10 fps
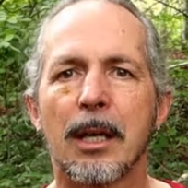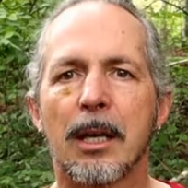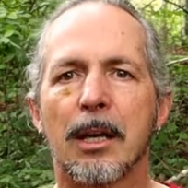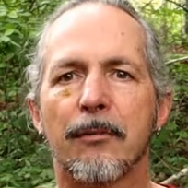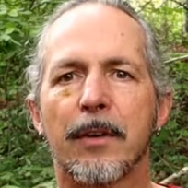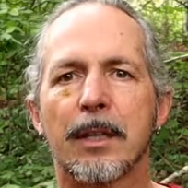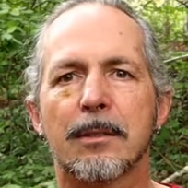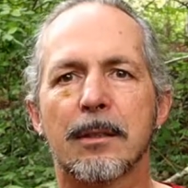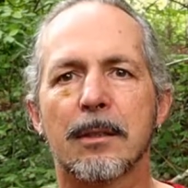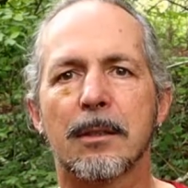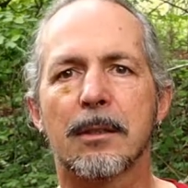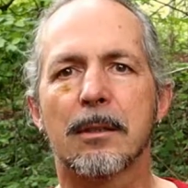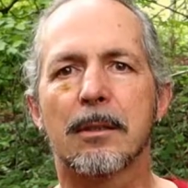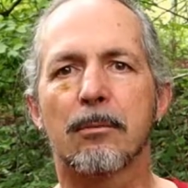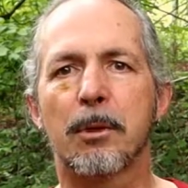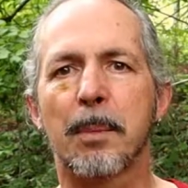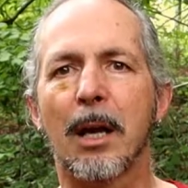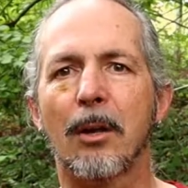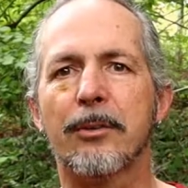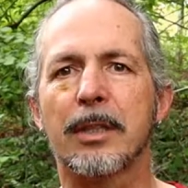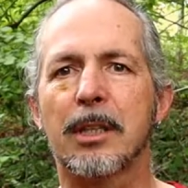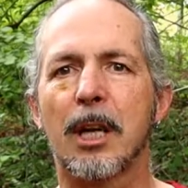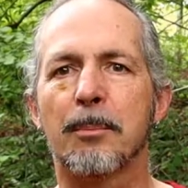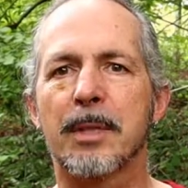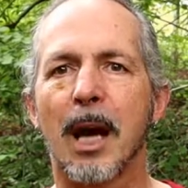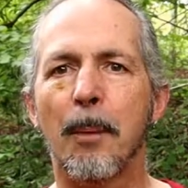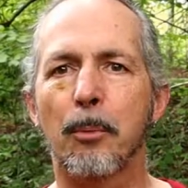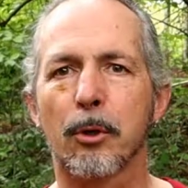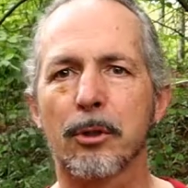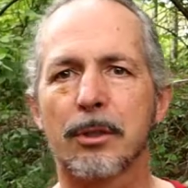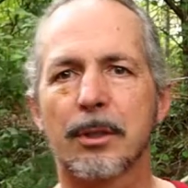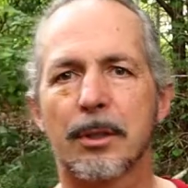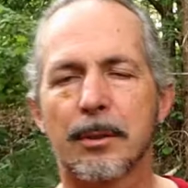if it rebels and comes upwards,